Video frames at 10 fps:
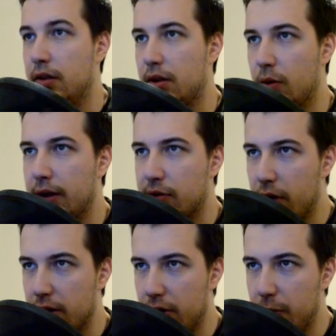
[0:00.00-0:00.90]
So let's
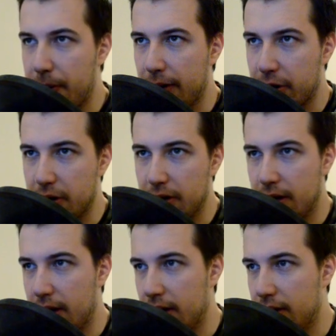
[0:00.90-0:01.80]
create a new pattern
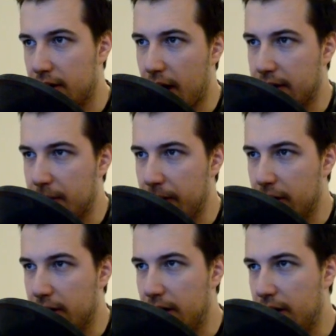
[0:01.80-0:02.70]
and add the
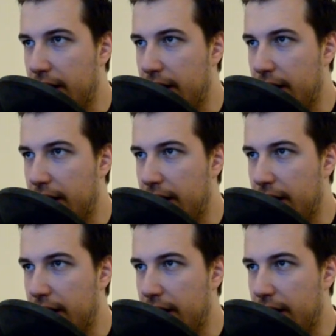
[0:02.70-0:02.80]
melody